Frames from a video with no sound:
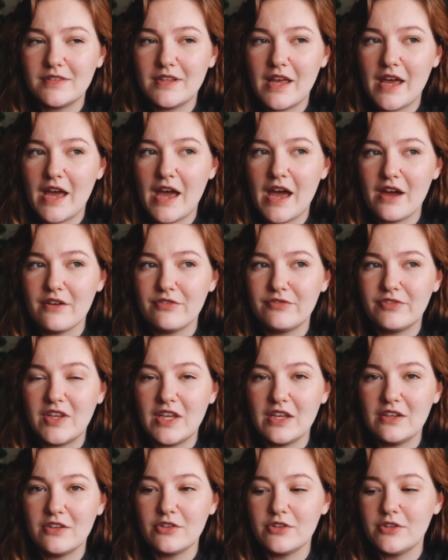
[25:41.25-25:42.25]
half
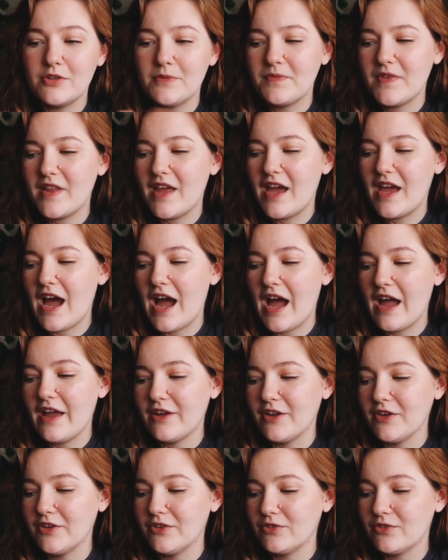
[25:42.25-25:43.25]
Kindle.
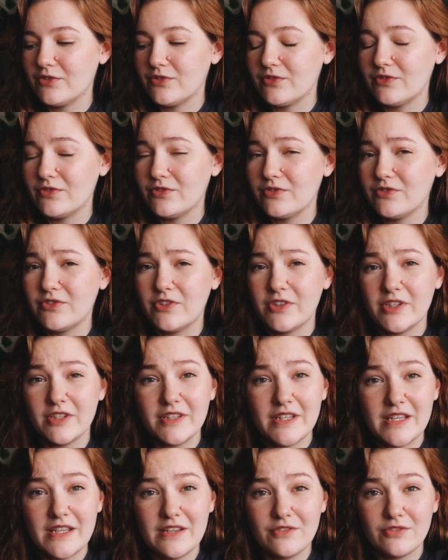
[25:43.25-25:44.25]
I
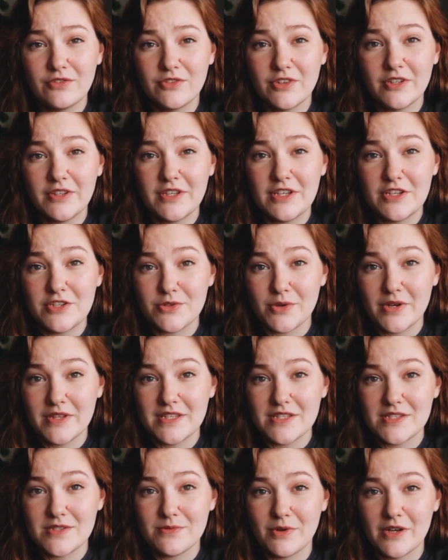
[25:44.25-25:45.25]
really enjoyed
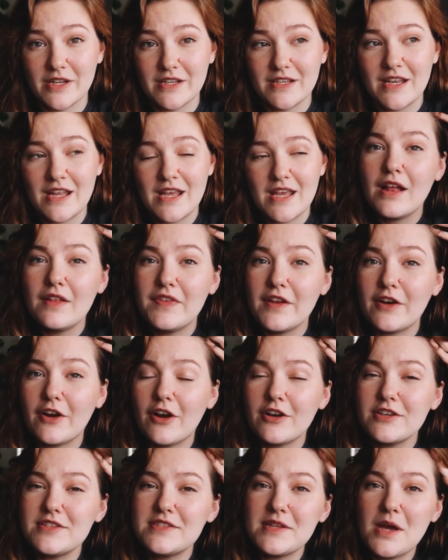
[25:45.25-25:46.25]
this one. There
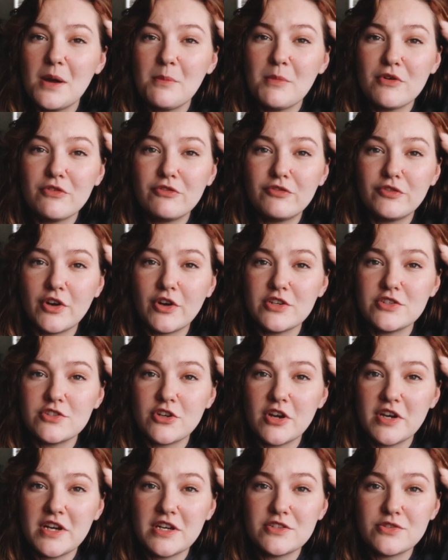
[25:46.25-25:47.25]
are some
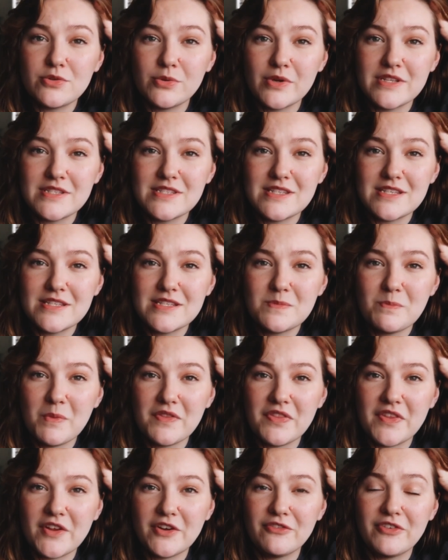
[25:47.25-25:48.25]
frustrating choices,
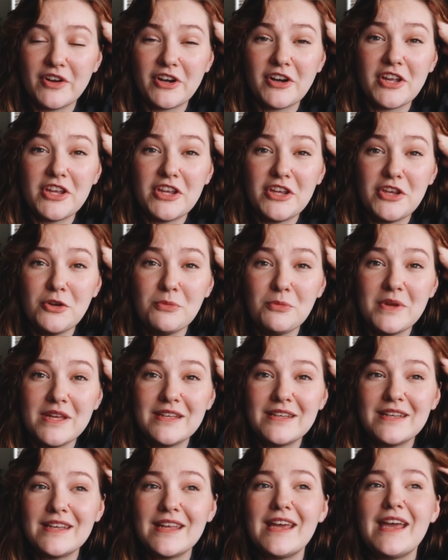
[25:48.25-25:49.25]
but they're very
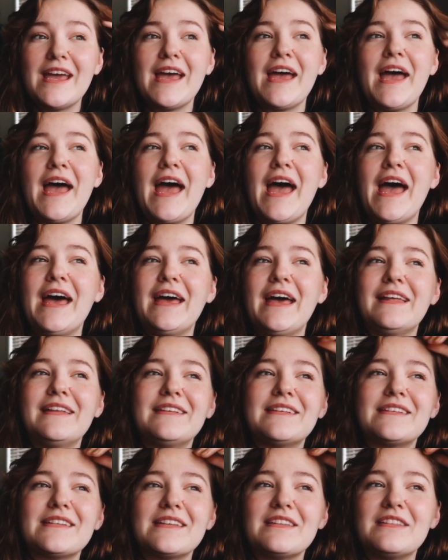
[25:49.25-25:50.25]
human,
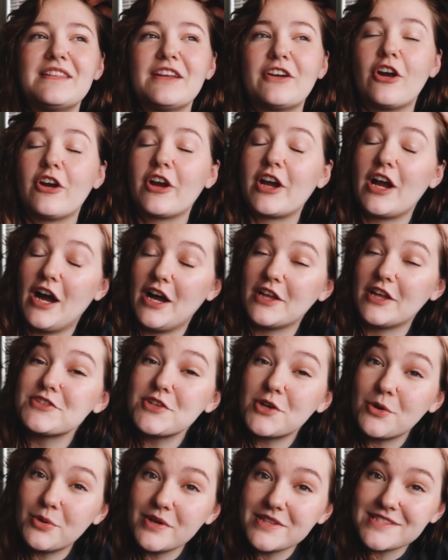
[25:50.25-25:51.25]
and there are
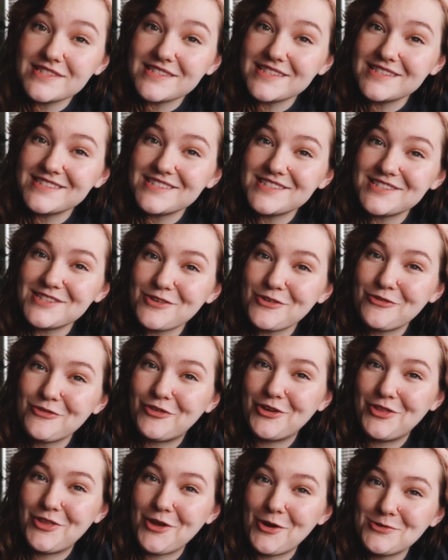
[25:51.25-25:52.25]
consequences
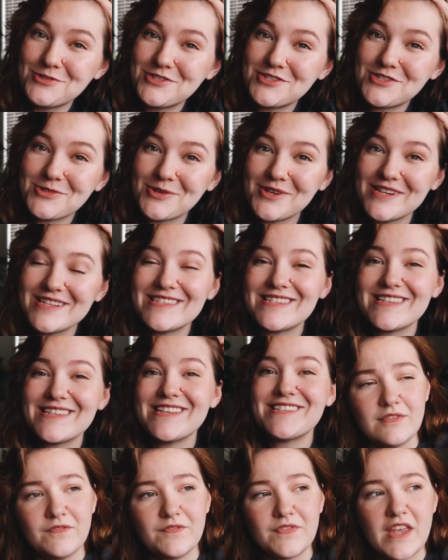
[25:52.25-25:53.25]
for those
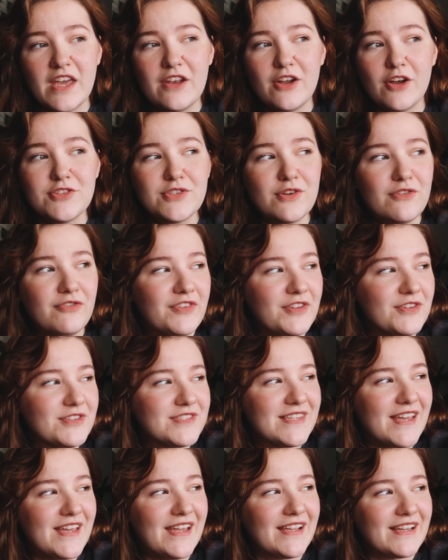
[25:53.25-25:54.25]
choices. It also
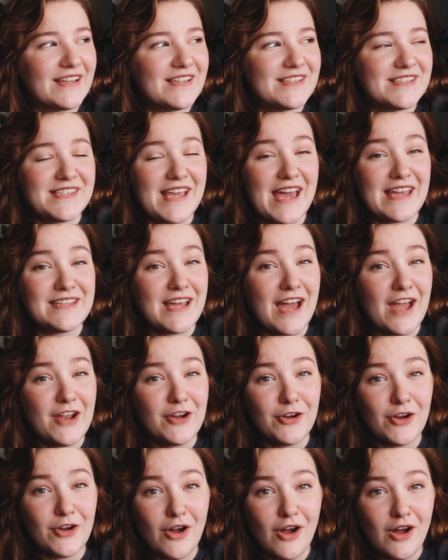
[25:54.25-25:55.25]
feels like a
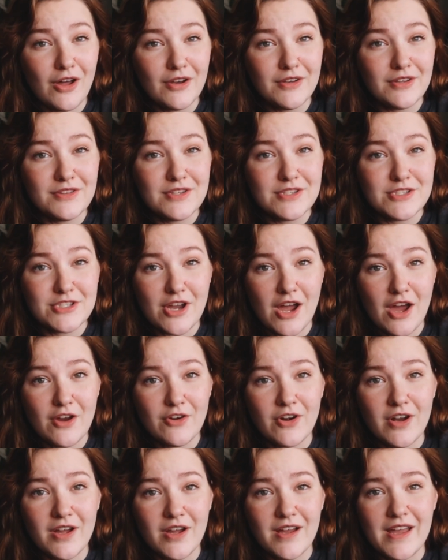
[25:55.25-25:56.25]
satire on the
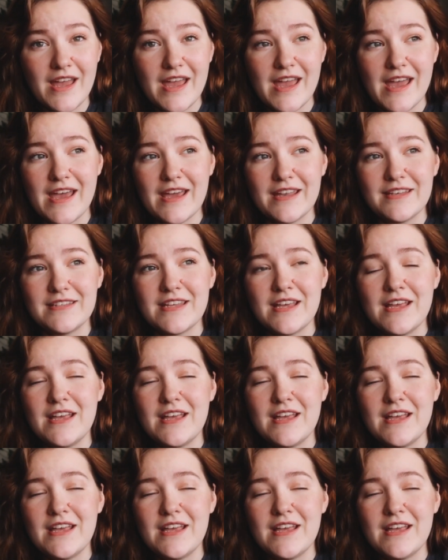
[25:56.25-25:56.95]
genre and